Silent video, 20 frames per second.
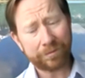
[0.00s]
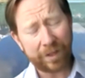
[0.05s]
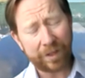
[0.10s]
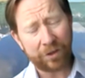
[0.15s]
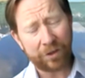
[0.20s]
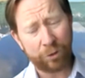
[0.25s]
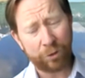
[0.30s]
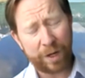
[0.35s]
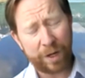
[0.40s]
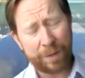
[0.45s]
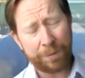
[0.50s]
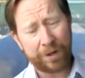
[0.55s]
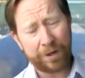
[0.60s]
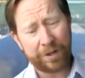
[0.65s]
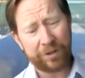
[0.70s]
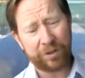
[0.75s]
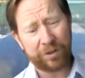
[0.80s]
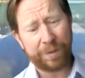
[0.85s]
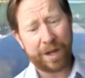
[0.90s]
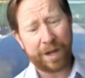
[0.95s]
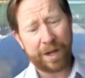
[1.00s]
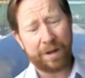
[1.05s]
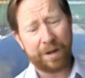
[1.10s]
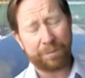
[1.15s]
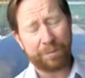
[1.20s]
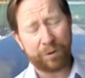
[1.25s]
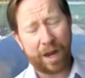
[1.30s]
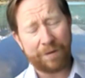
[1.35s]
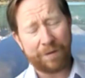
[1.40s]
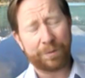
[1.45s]
So we participated in
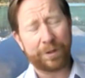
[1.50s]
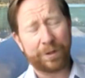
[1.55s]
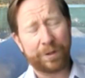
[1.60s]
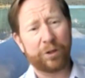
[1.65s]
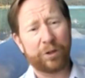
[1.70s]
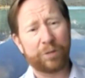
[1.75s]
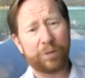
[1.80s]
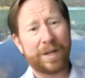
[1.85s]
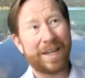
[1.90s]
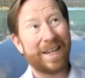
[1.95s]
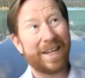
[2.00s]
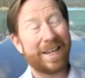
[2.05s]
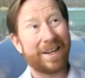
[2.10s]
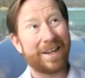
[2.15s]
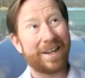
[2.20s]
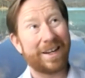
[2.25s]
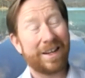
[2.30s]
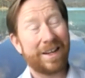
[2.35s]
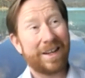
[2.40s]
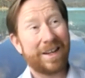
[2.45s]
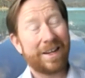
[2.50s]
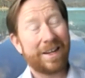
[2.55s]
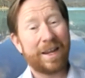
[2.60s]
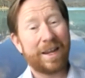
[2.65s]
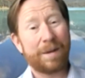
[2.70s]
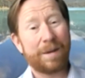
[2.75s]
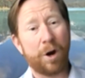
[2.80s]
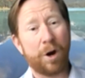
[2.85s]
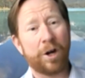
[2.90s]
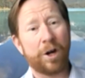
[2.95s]
a private placement in
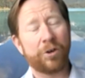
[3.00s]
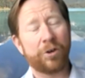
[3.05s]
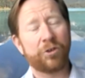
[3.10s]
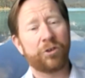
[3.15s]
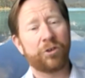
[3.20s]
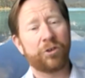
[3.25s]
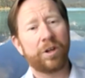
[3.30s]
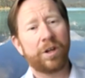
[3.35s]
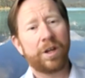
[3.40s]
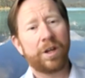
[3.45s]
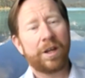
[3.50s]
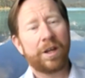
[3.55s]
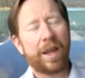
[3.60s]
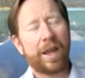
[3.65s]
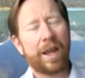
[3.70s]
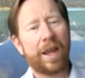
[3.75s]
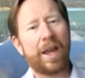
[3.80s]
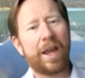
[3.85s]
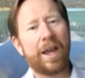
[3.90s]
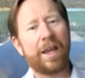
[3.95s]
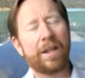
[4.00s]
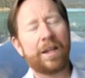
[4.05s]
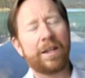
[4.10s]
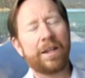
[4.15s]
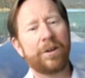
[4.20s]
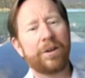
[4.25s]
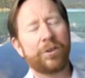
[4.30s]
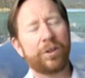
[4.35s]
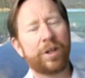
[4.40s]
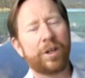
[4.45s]
March.
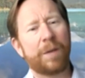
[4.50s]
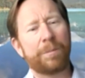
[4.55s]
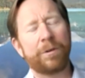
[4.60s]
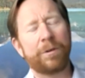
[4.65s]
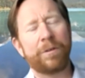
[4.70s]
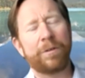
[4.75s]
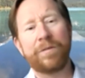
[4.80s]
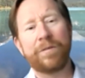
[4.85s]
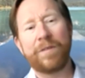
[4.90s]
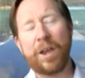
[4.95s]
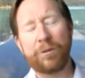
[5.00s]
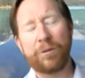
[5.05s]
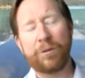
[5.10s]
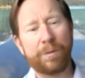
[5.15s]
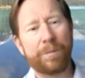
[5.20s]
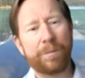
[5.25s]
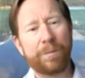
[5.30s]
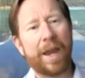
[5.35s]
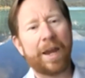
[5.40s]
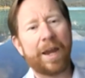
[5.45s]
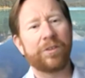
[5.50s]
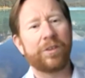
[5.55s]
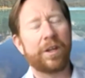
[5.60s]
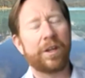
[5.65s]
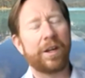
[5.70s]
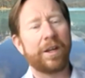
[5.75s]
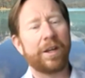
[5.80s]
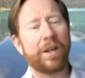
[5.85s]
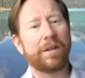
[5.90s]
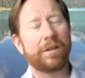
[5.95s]
and there's a couple of investment banks that
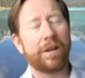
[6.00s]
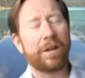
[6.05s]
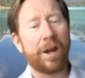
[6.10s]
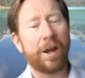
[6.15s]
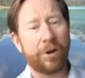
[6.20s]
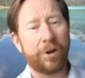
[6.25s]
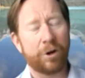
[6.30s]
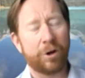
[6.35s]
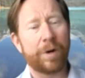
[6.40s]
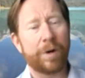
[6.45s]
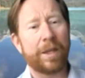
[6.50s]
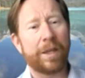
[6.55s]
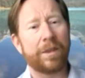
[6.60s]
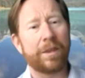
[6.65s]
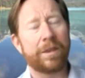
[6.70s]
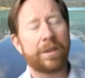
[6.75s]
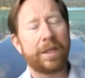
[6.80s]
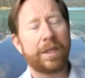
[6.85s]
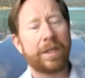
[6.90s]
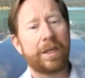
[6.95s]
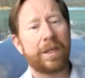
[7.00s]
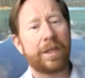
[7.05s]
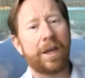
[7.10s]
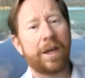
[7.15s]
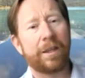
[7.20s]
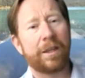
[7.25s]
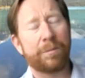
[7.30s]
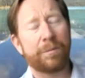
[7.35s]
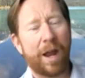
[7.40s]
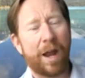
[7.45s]
had underwritten
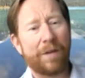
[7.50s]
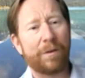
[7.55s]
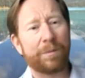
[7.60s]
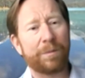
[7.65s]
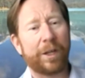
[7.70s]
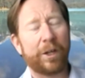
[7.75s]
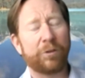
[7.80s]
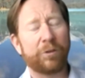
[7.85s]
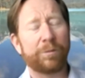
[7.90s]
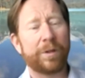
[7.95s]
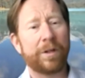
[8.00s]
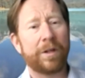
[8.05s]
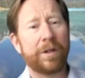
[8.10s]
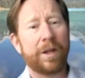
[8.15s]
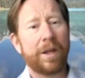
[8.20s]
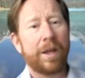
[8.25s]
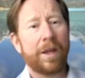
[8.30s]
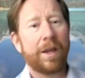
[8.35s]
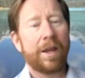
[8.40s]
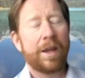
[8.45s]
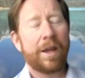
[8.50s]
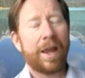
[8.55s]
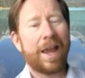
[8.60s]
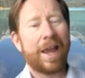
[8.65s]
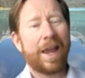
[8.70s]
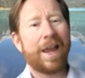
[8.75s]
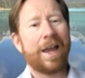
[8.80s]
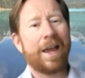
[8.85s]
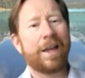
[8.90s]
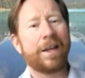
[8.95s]
the private placement,
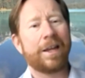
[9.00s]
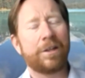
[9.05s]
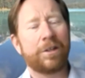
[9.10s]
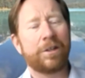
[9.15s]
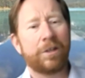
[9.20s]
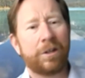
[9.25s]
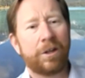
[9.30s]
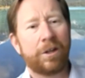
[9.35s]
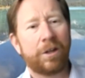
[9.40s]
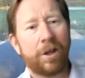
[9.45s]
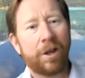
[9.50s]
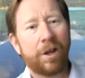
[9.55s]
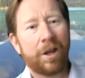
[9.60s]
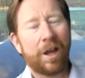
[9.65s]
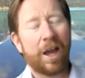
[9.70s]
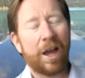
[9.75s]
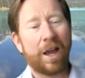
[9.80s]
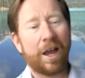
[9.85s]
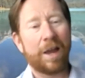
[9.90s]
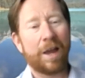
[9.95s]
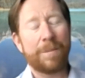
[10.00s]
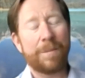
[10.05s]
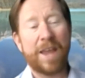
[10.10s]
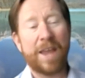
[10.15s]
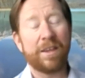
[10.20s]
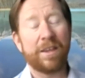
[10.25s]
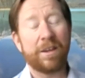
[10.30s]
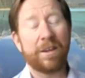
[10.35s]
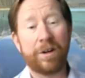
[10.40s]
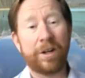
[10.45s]
and I
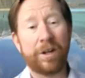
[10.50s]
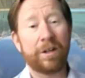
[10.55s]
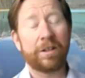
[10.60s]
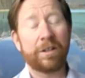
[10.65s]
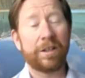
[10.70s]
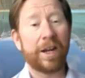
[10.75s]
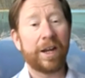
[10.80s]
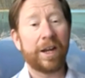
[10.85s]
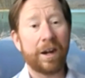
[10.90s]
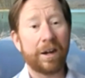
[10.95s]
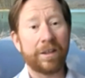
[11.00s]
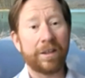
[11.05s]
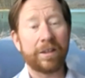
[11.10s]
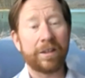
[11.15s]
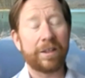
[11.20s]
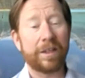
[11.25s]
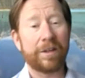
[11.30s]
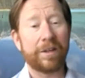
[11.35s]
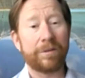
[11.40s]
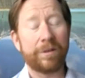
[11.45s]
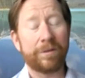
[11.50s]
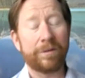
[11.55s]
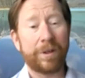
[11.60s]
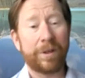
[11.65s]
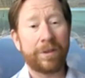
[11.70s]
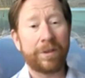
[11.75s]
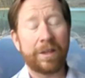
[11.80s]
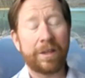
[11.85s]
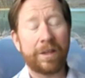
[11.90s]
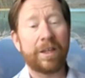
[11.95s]
made the critical error that
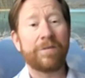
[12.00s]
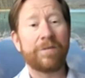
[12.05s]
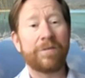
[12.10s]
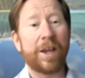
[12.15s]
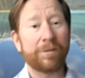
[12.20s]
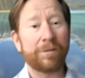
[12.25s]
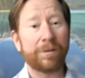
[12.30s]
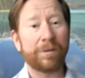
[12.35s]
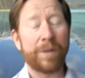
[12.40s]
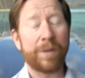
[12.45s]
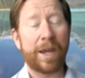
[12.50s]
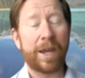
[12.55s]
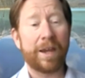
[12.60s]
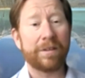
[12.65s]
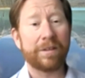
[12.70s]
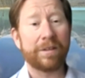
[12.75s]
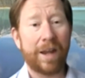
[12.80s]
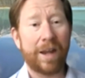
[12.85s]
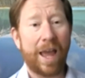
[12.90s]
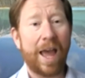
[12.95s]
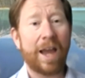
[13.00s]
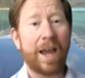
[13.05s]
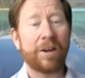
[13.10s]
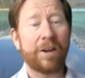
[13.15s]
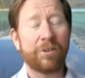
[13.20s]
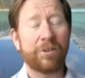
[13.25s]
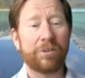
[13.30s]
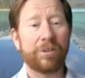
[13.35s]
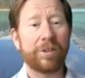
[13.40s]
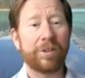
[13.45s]
we thought the investment banks had
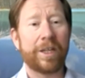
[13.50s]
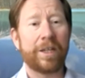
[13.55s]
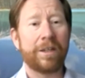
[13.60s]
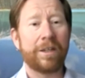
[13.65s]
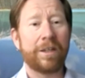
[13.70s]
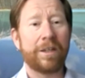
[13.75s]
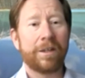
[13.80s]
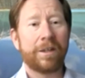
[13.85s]
actually